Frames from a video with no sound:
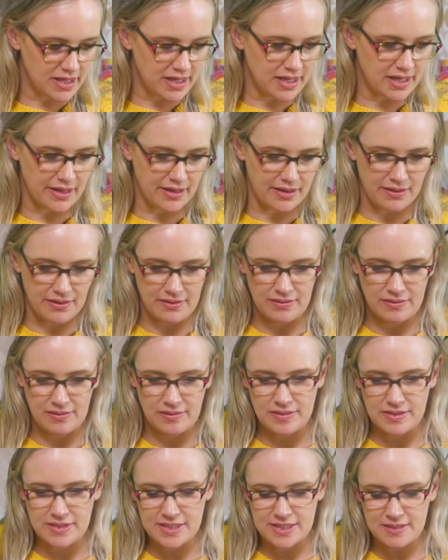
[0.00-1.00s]
to
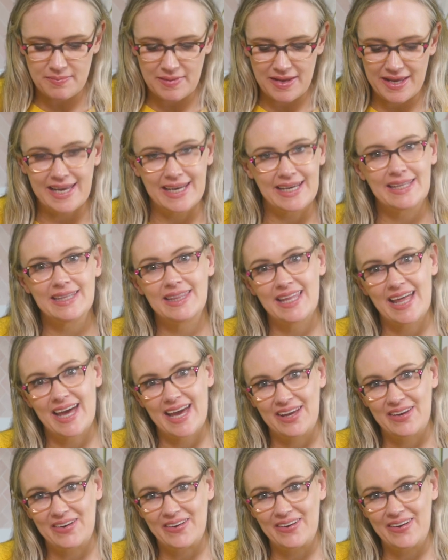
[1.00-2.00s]
use, to make it
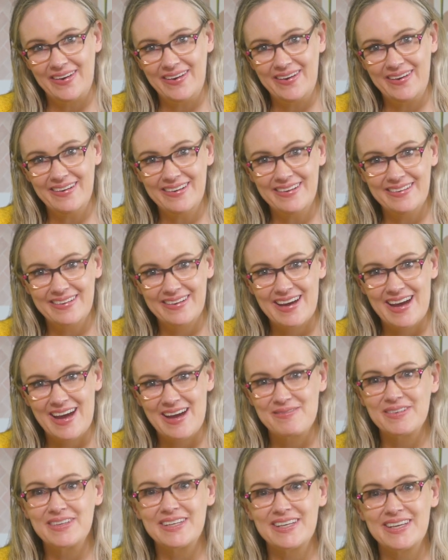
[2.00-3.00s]
lighter,
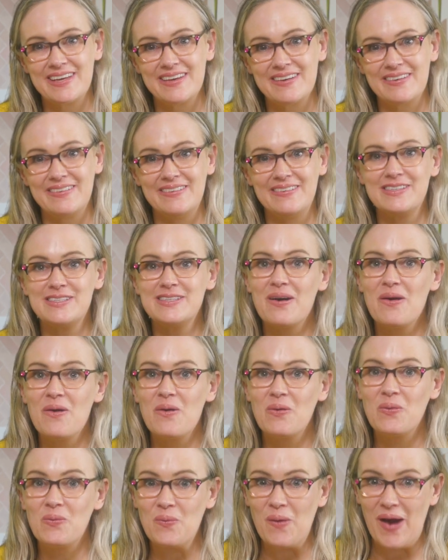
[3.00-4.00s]
I'm going to use
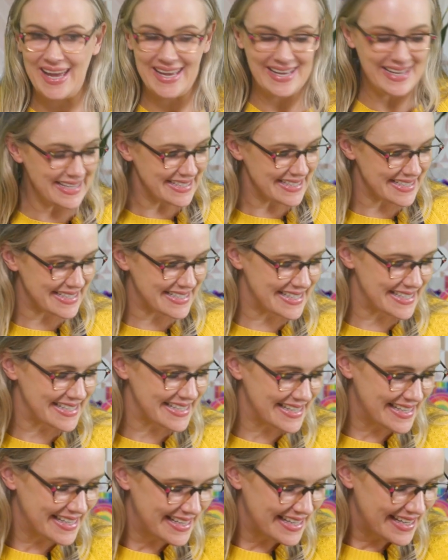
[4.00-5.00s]
white.
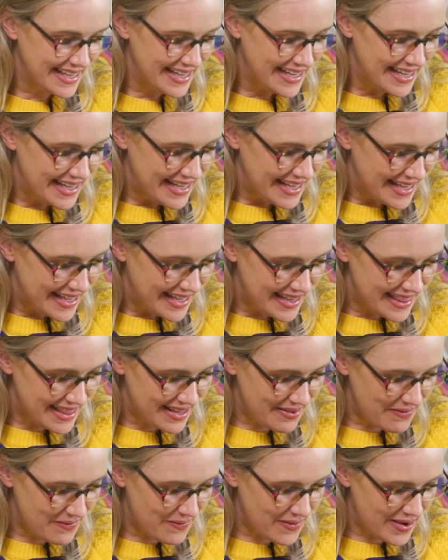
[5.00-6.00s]

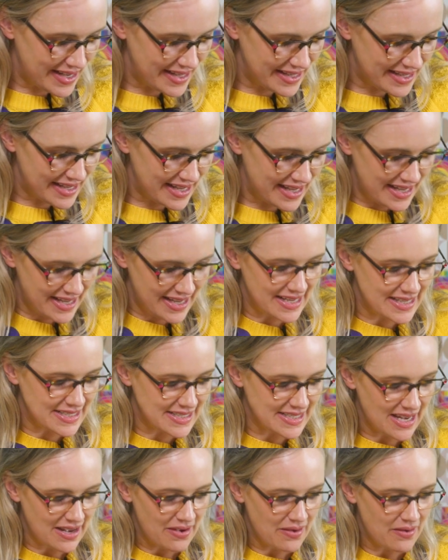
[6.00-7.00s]
The white
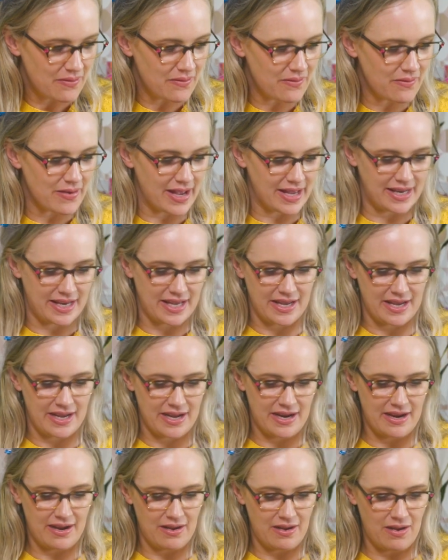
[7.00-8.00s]
is right
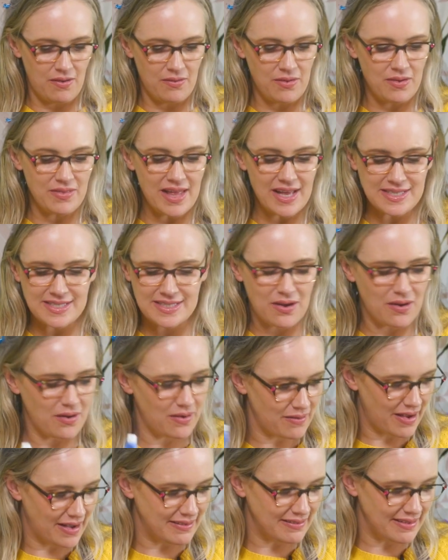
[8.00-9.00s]
here. Oh no, that's
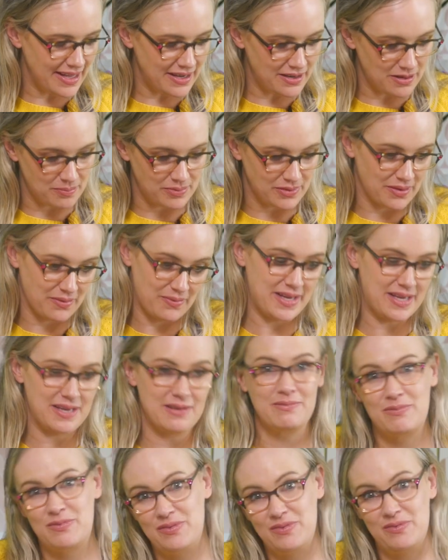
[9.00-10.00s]
a lighter blue. We
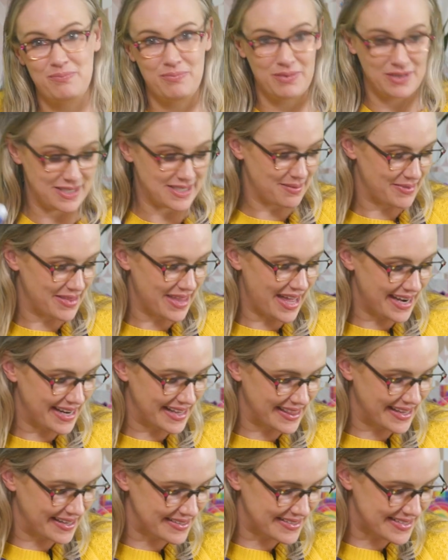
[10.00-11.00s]
could put some of that
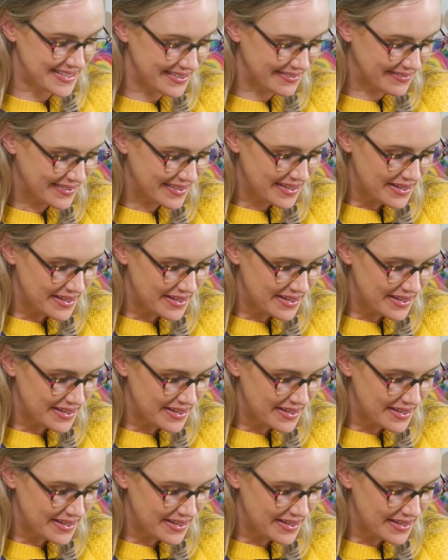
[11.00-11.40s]
in there too.